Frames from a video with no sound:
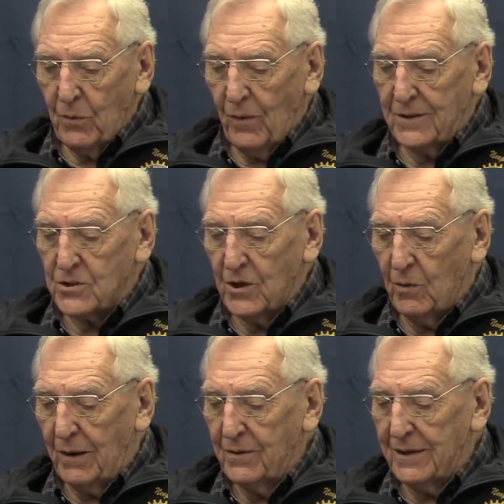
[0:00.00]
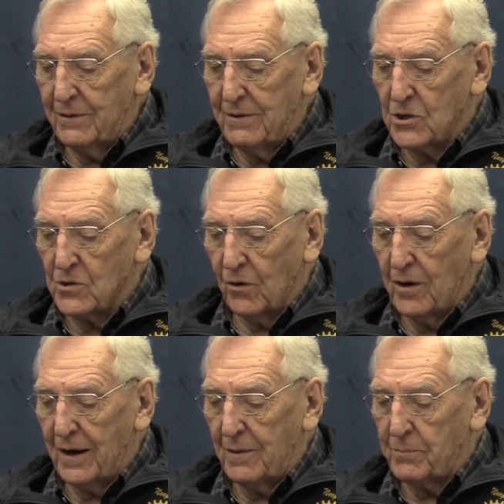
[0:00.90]
to go out and restore
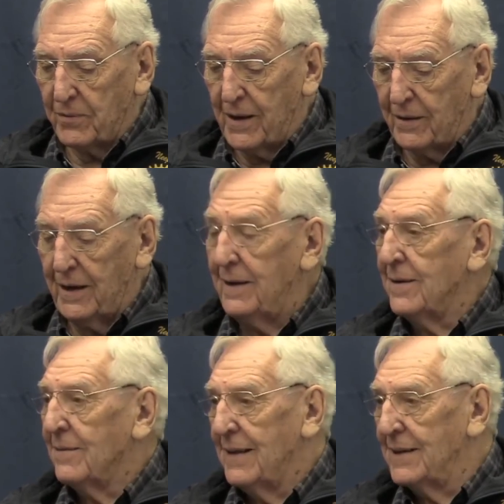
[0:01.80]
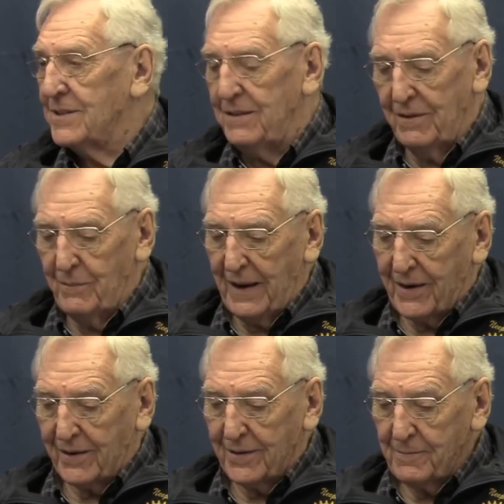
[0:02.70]
a prairie, that's even
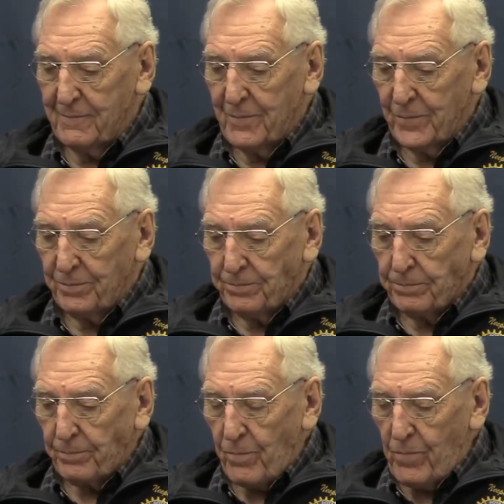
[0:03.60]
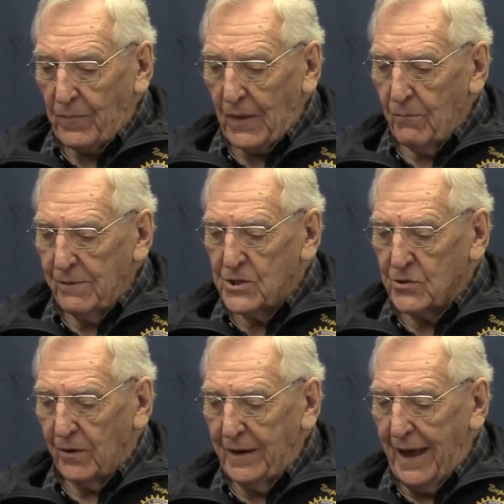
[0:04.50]
better.
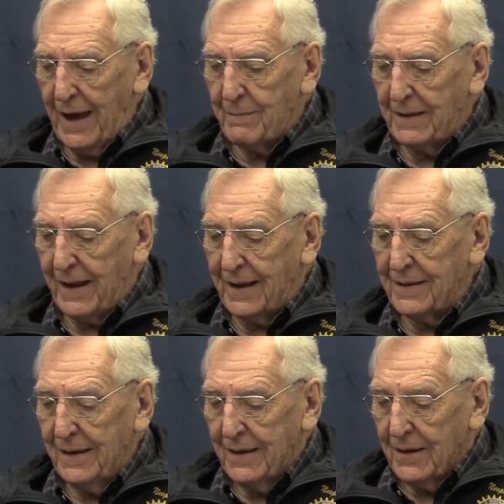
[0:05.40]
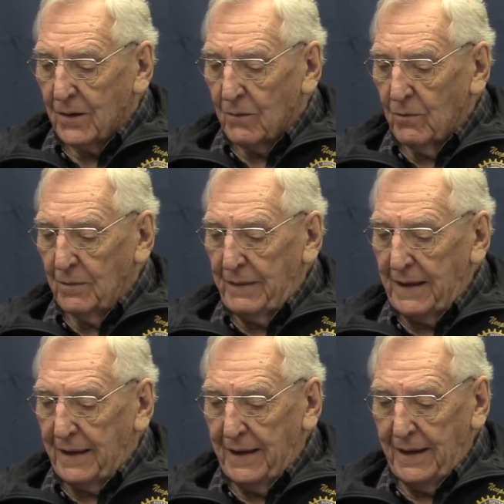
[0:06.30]
Restoring habitat will be
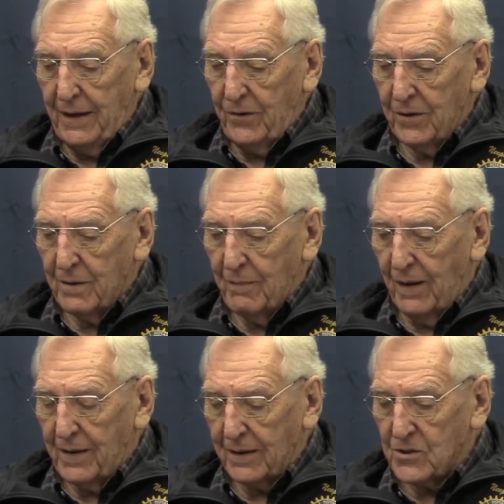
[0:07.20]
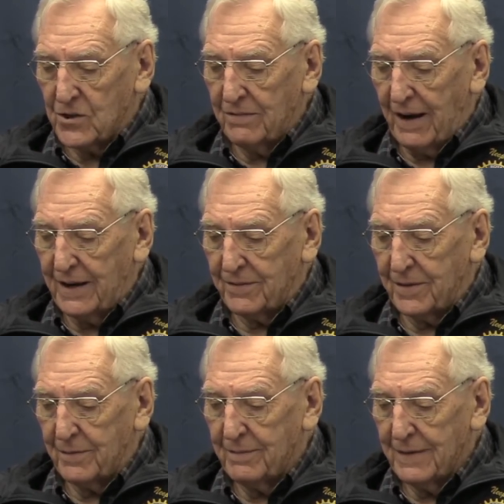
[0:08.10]
key to the monarch's survival,
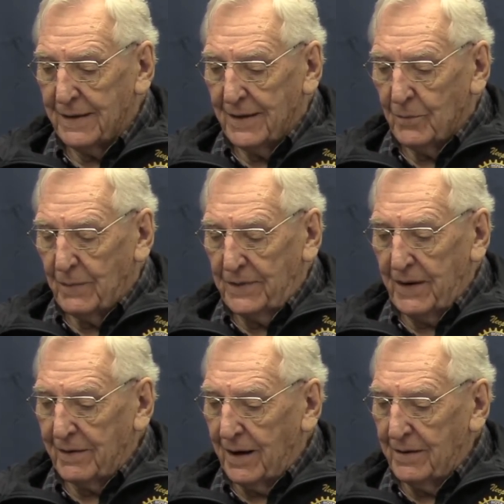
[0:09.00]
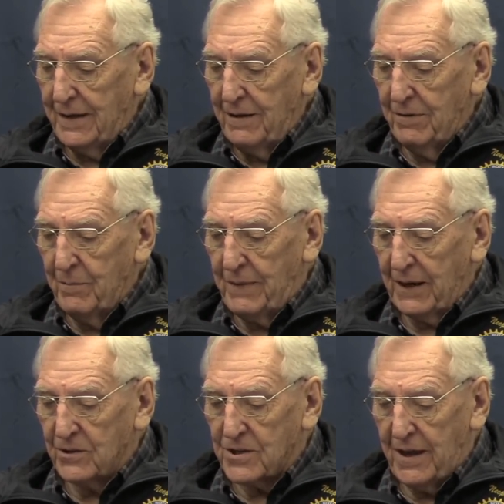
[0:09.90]
but there are even
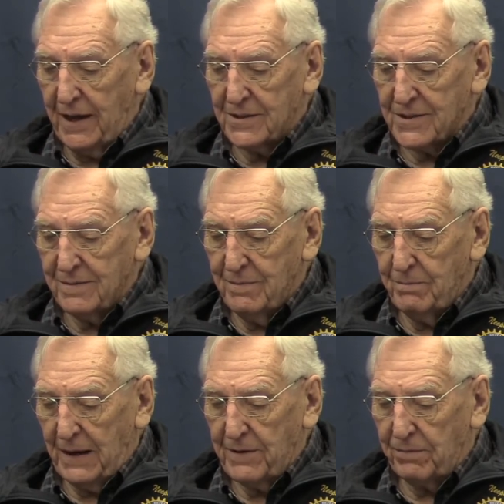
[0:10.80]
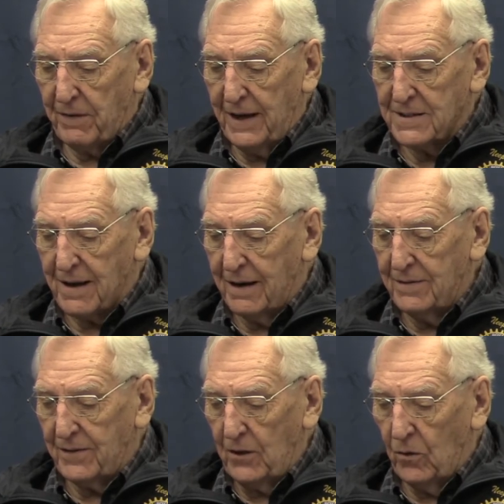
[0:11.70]
bigger stakes. Butterflies
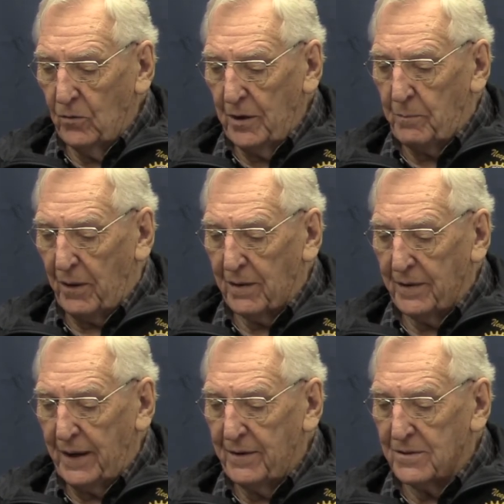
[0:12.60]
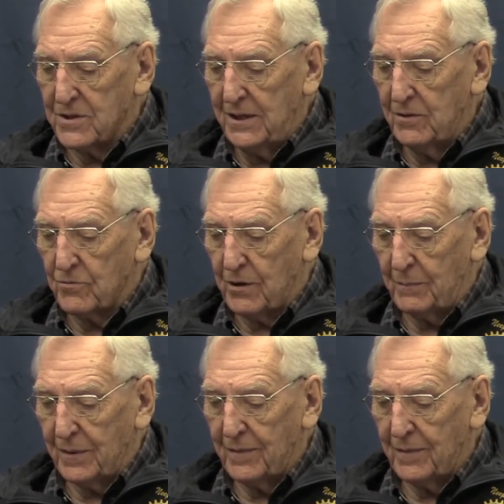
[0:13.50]
aren't the only pollinators in trouble.